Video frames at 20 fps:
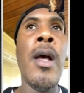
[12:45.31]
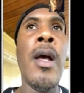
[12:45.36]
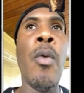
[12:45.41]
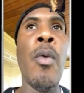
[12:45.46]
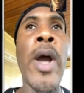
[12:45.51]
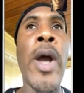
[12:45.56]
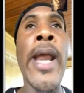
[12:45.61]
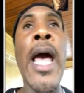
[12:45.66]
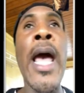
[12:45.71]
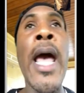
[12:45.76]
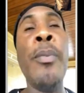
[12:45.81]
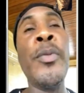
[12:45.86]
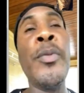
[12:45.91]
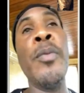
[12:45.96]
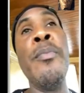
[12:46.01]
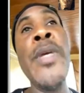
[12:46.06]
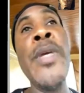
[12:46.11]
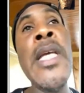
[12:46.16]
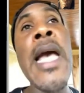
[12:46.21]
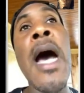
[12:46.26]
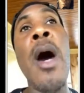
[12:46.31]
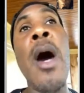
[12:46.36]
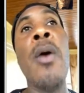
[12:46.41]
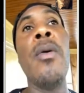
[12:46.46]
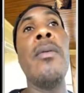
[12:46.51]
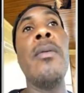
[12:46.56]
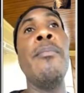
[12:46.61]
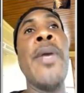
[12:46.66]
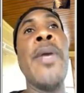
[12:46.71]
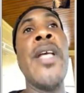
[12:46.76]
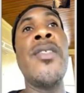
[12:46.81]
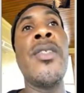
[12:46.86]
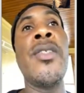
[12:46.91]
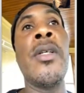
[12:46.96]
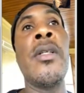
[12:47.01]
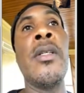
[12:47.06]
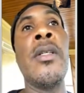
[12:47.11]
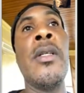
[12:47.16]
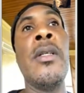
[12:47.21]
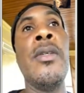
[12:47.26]
What helped me out
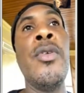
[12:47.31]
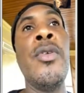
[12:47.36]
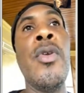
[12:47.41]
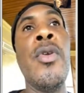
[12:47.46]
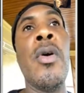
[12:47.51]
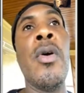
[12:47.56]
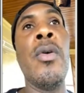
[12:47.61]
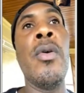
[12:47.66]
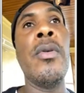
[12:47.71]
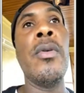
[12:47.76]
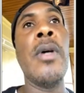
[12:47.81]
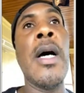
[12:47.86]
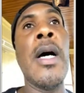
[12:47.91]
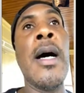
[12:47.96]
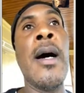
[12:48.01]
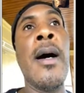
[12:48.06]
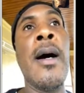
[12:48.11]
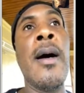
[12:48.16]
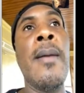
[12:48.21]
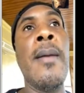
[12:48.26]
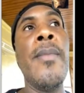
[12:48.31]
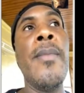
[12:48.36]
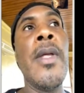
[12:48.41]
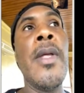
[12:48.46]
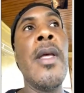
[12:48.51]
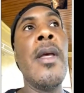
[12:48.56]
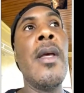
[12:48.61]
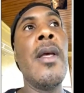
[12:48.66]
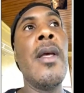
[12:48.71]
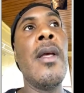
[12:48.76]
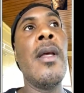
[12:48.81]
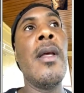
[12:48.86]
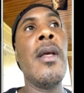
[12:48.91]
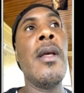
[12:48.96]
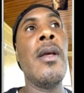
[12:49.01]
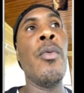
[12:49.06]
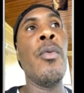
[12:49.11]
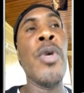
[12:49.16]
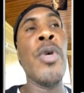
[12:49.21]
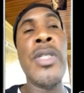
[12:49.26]
basically,
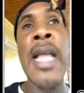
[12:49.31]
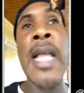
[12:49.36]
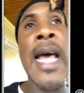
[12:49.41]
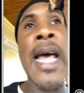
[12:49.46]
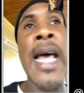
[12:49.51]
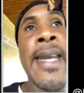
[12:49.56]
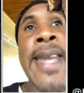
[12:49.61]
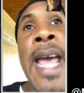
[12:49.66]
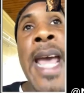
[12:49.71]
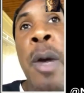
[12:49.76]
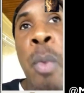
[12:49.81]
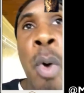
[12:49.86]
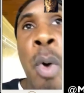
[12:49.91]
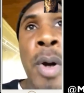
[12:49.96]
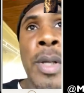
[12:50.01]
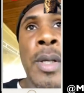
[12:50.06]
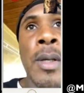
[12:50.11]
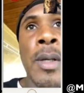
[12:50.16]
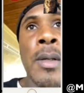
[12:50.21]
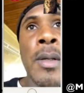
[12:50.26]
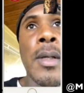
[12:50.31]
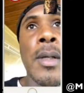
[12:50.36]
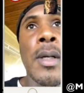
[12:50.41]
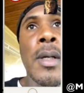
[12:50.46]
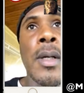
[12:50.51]
was a lot of networking